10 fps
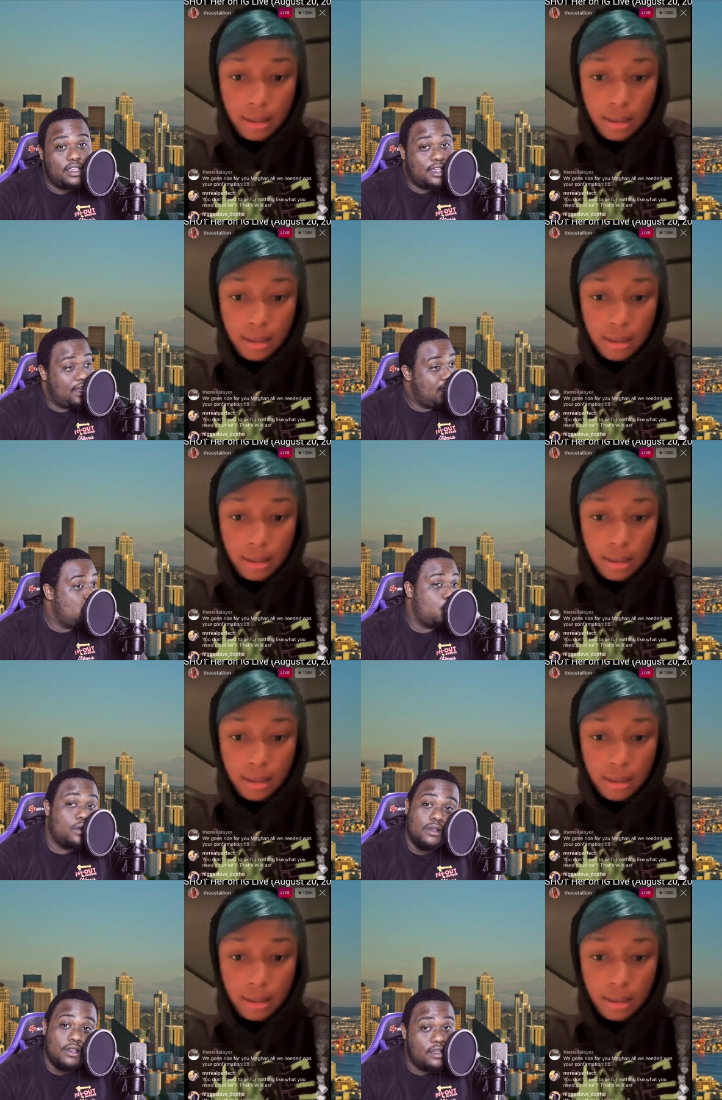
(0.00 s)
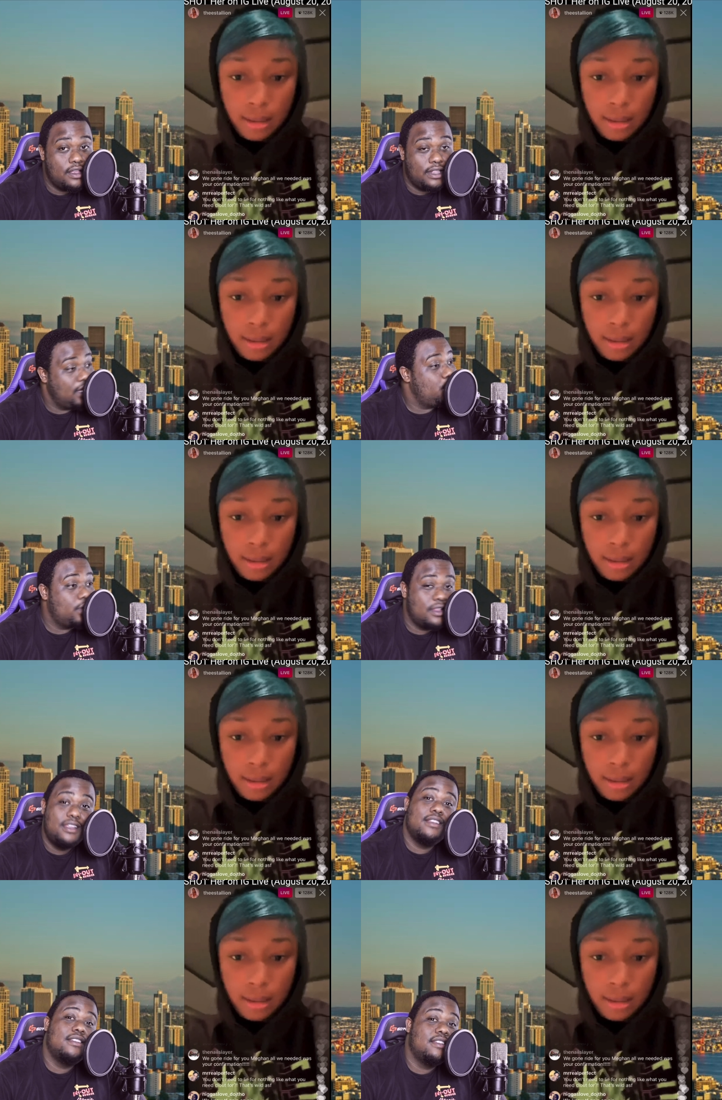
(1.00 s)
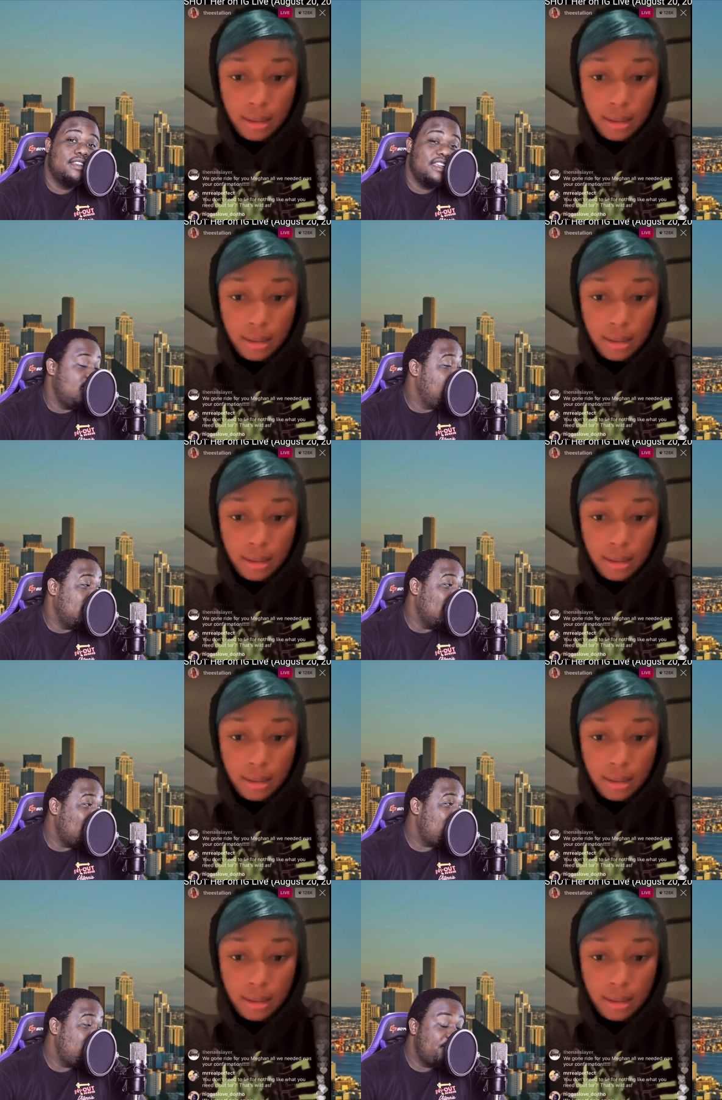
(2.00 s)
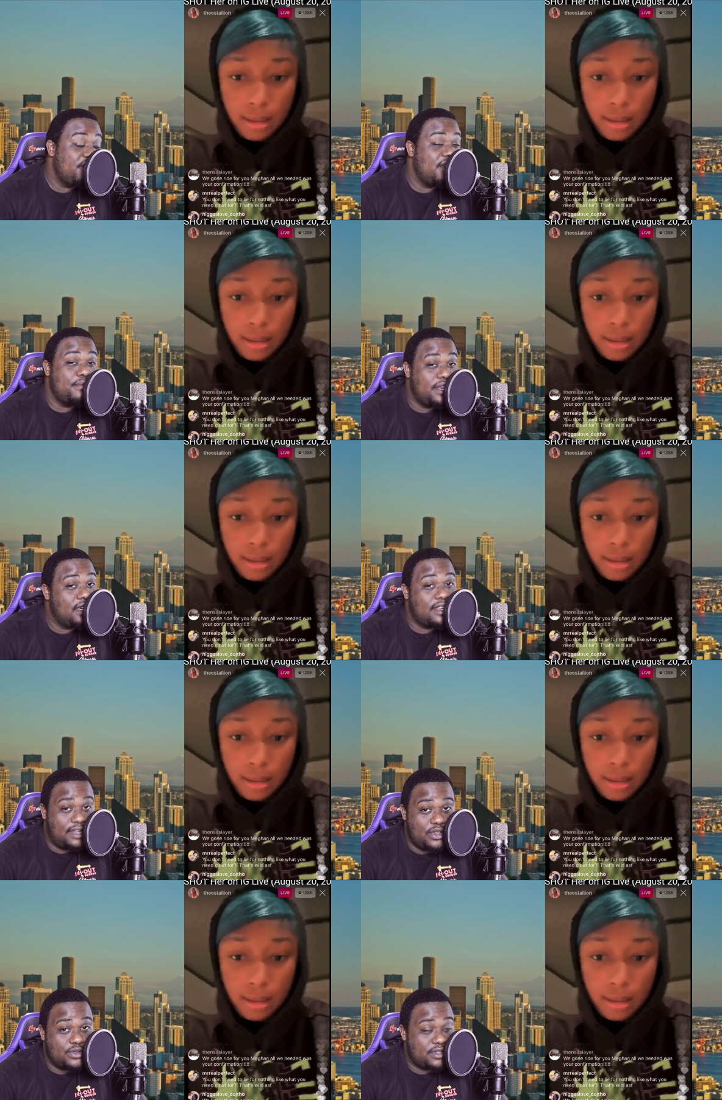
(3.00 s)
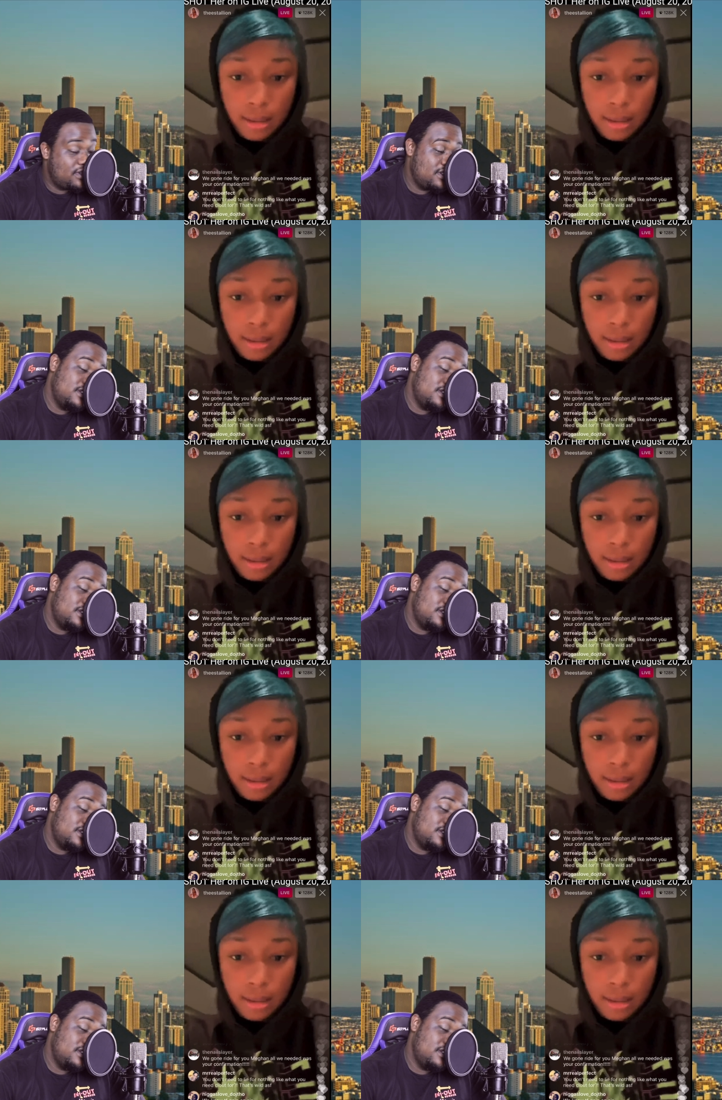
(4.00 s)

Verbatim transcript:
Speaker 1: Could have killed her, literally. It, it hit her in the foot, but he could have killed her.